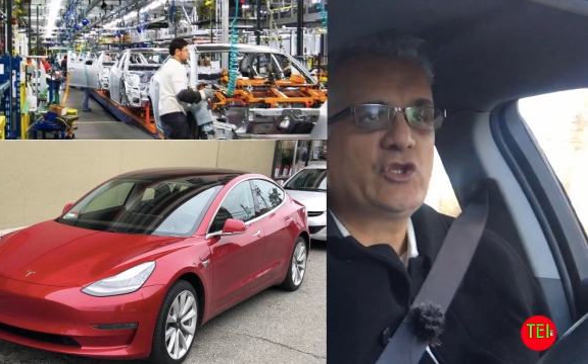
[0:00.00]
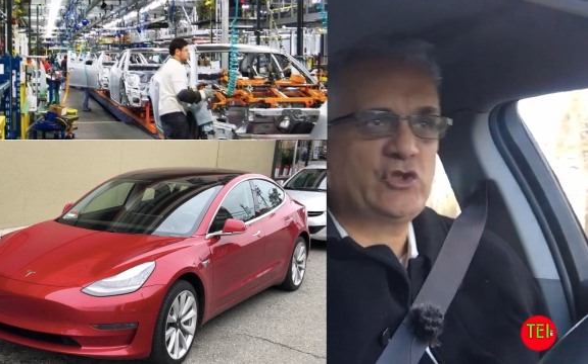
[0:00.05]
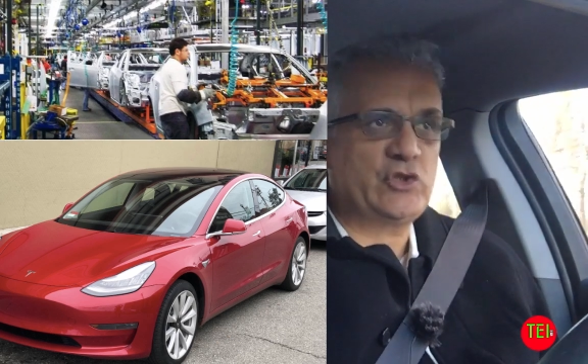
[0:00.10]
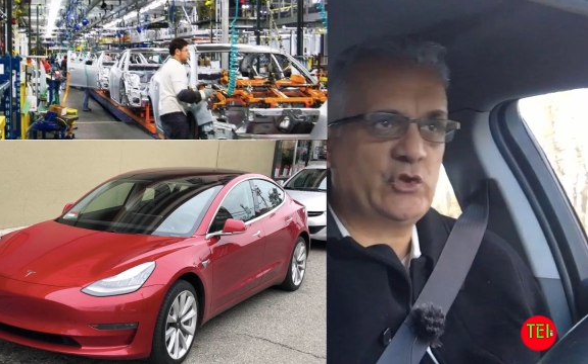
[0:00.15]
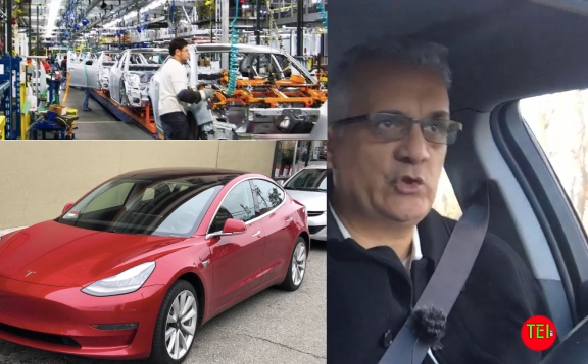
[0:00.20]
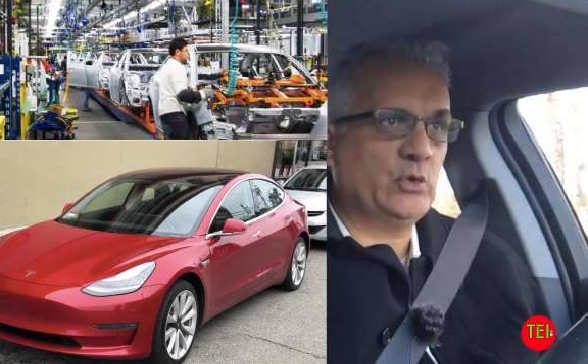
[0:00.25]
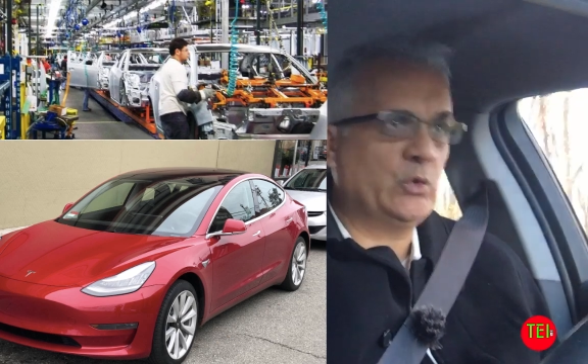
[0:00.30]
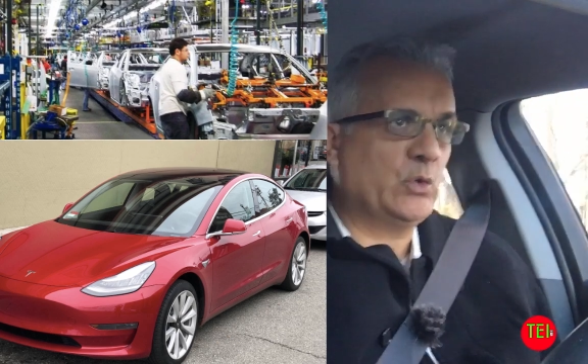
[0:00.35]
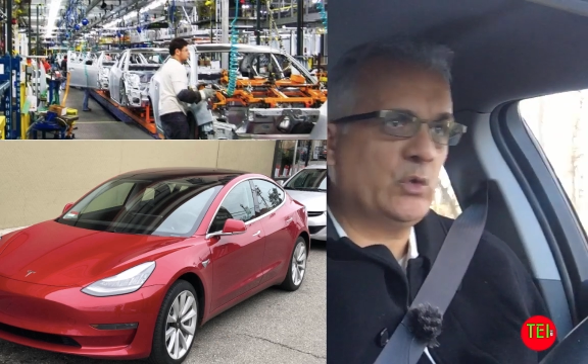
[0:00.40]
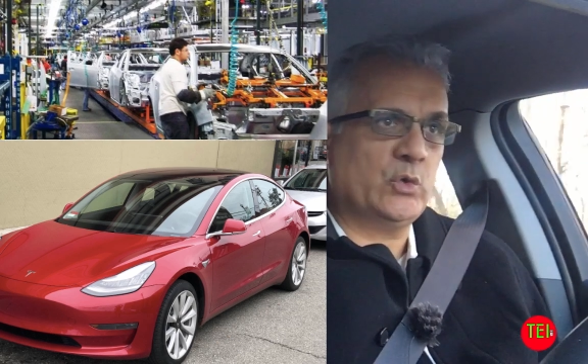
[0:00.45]

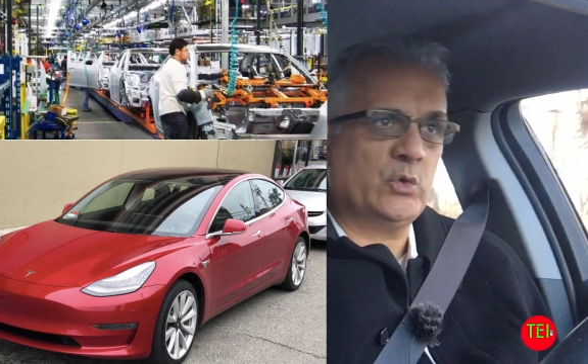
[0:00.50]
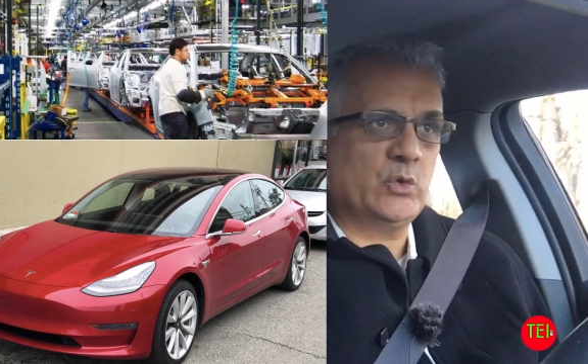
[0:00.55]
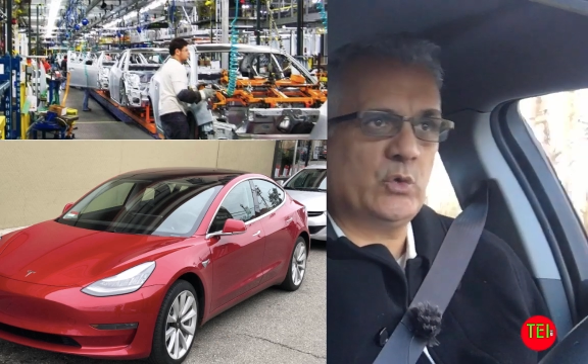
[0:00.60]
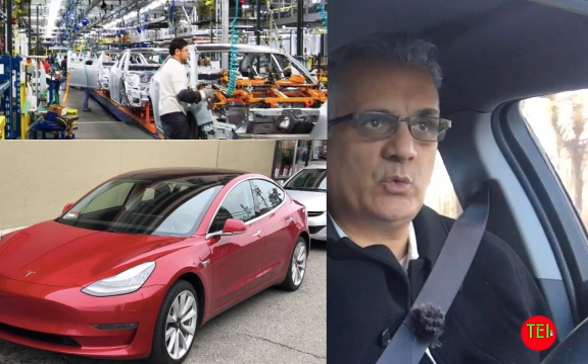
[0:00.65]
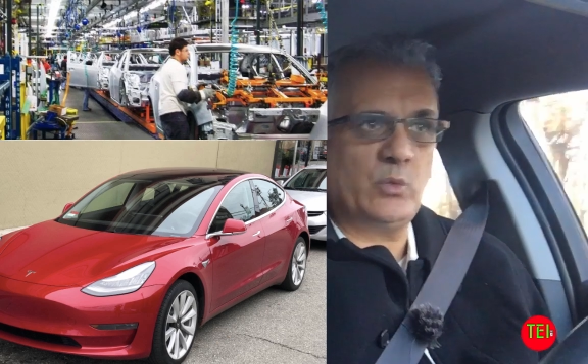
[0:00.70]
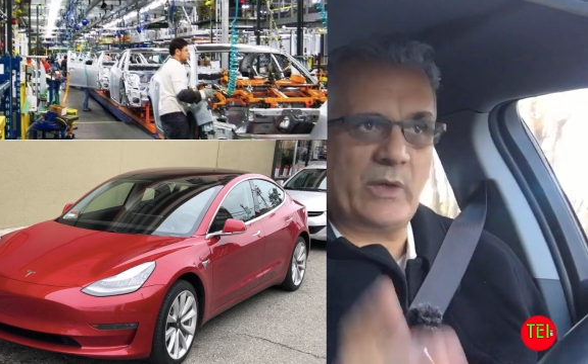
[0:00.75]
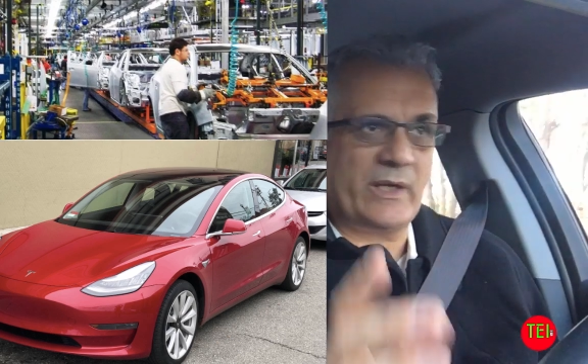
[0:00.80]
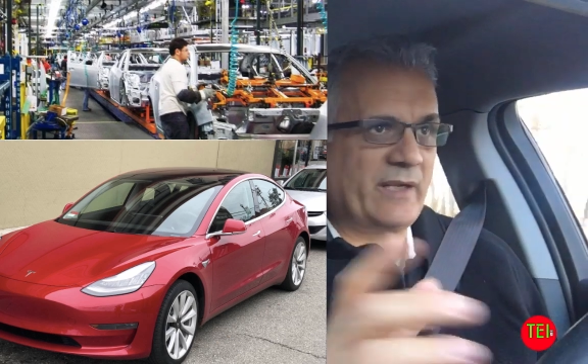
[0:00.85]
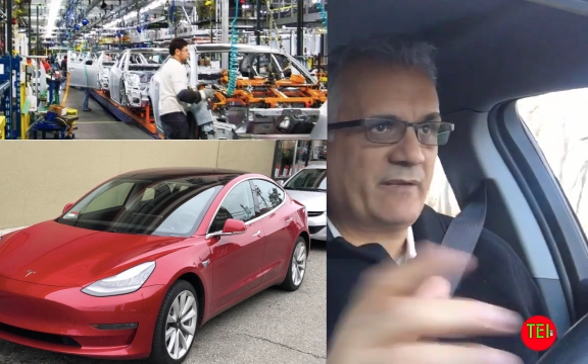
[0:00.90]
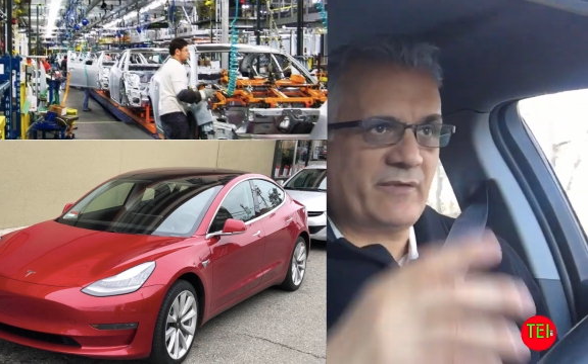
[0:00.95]
to
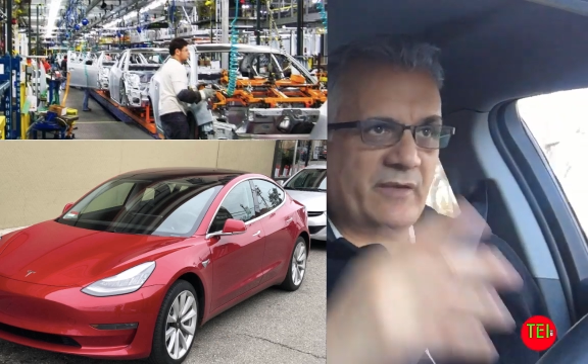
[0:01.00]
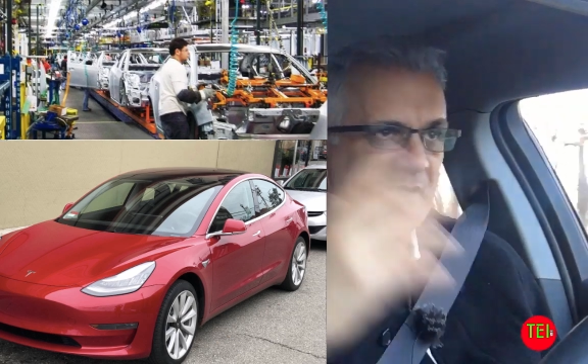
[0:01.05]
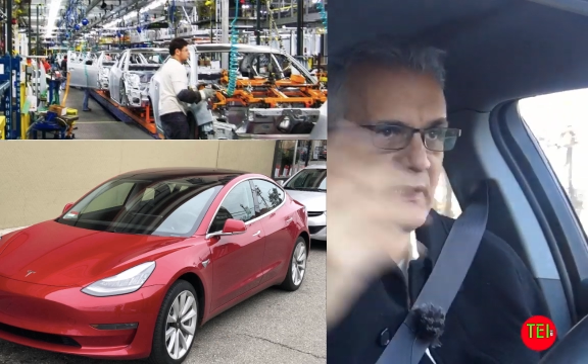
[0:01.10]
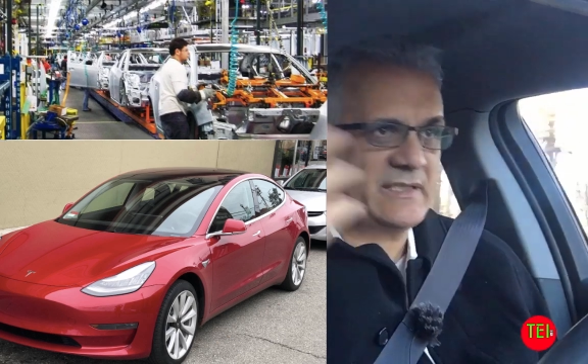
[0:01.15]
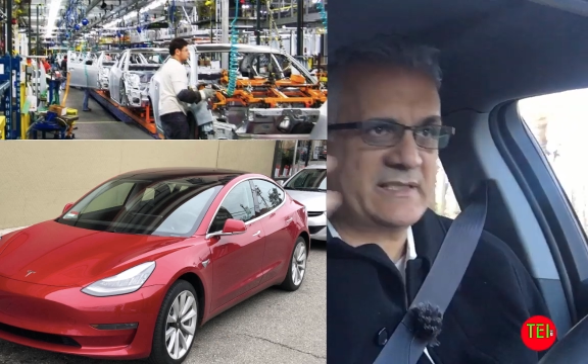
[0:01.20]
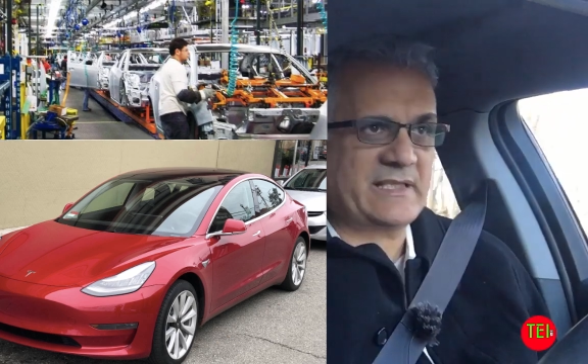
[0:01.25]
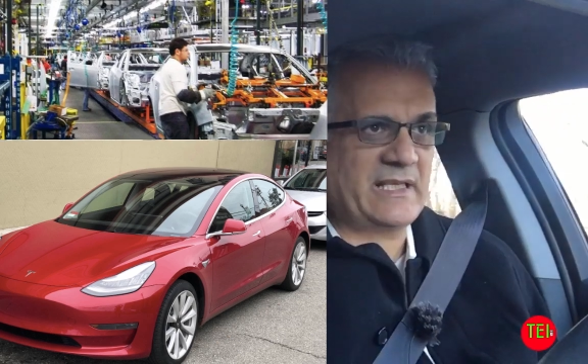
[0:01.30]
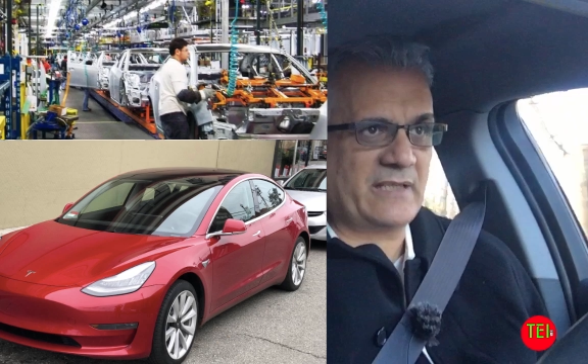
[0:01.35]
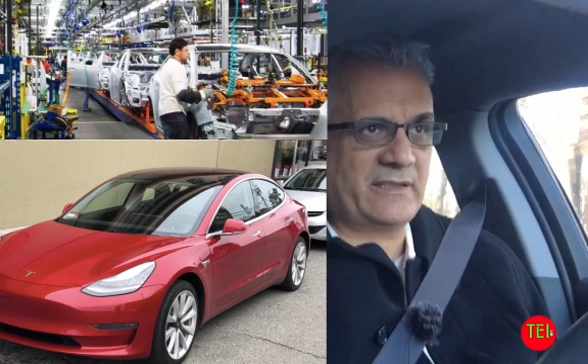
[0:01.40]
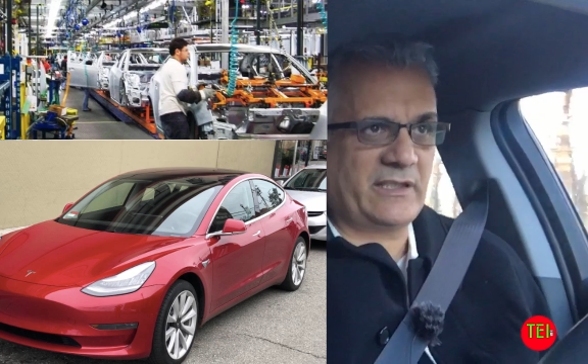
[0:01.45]
whatever it
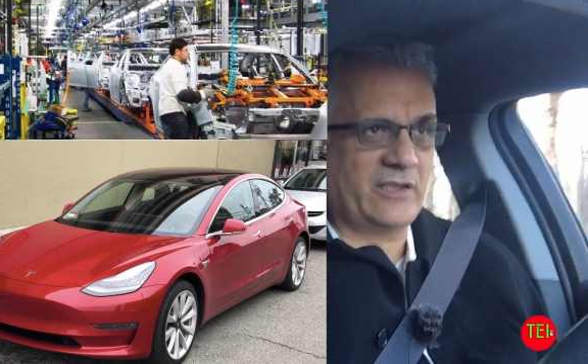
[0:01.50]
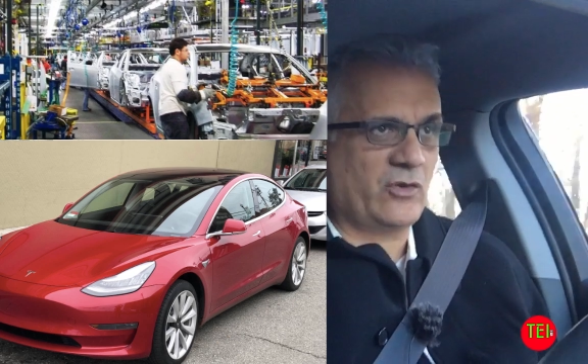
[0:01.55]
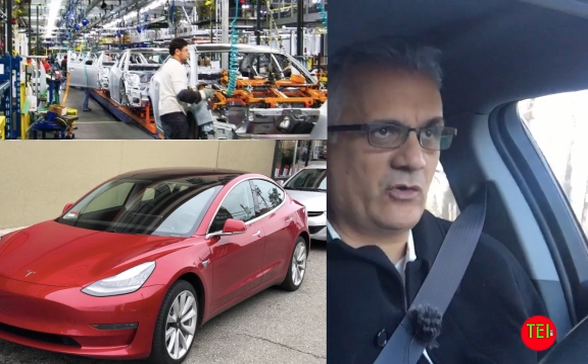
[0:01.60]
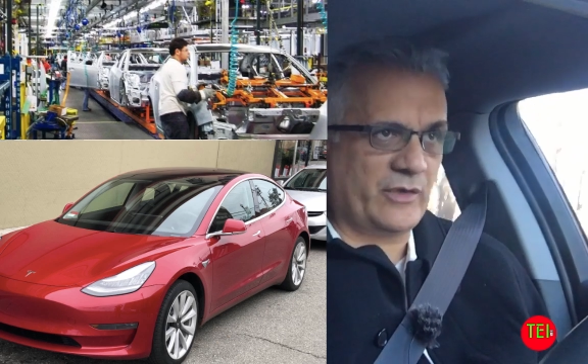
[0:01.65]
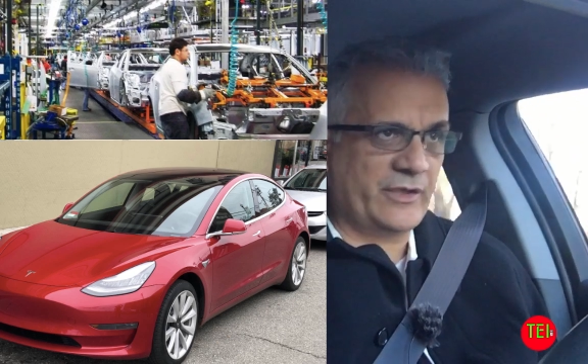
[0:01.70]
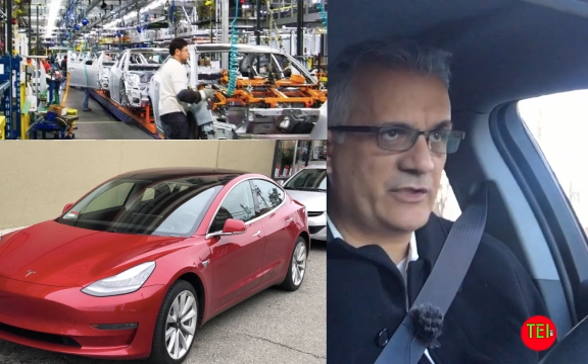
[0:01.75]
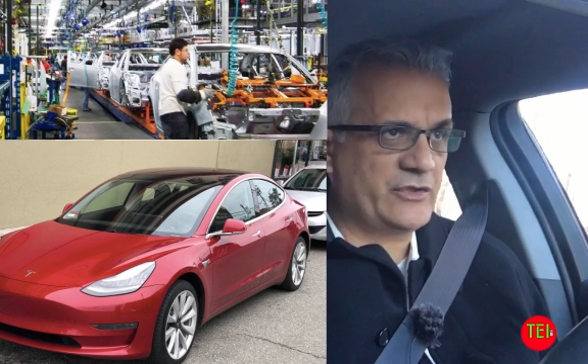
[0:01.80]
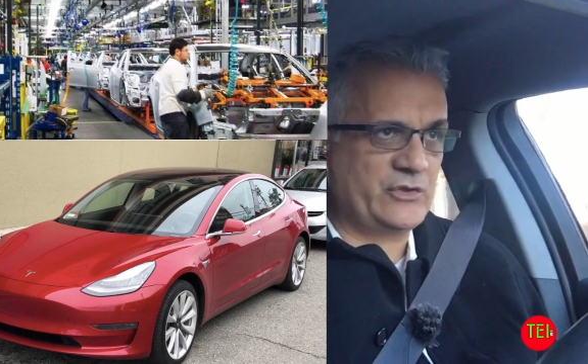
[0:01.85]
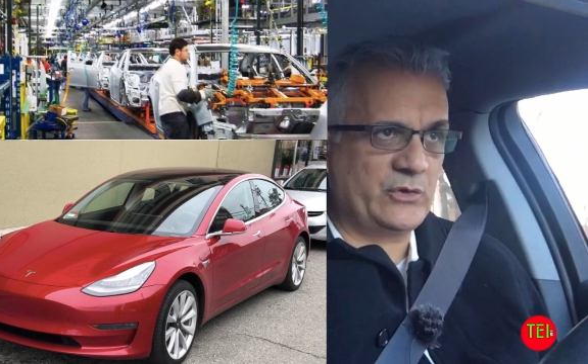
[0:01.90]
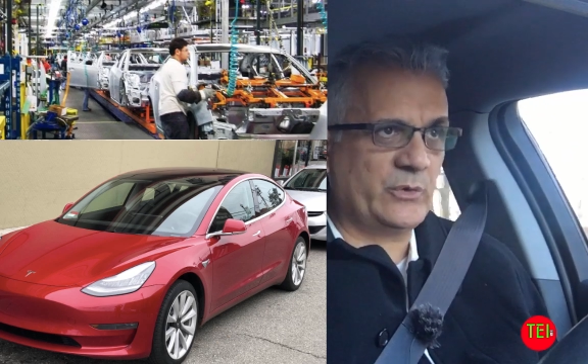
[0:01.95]
is that they're
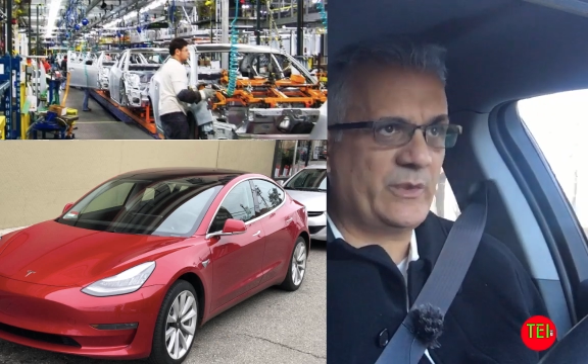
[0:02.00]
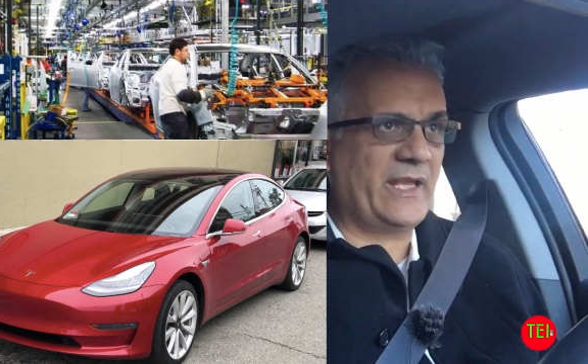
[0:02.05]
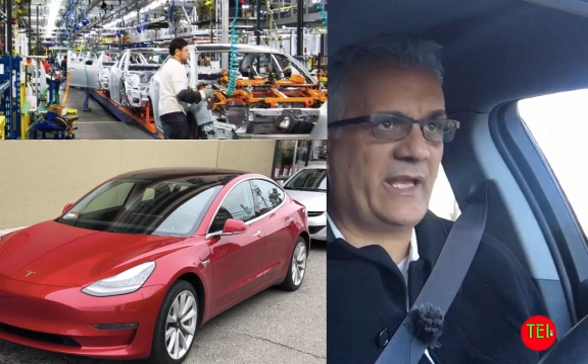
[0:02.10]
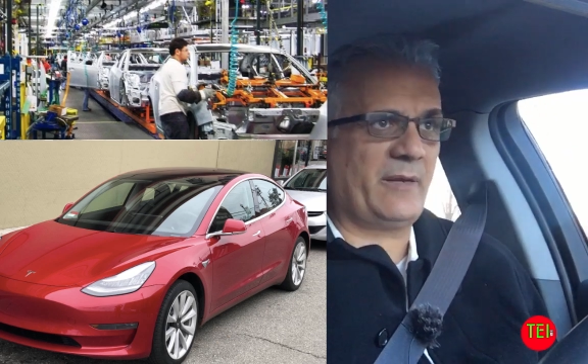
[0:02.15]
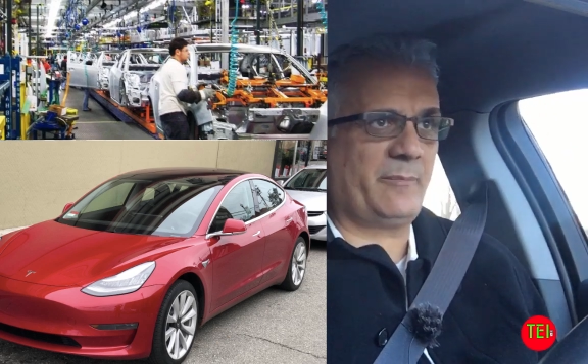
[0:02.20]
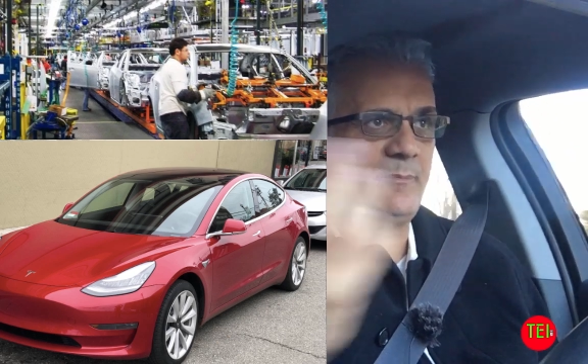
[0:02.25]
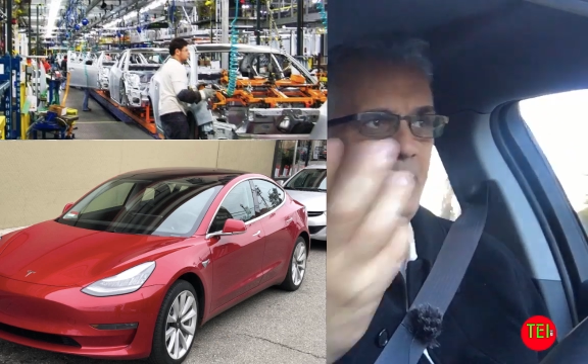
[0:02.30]
going to do there,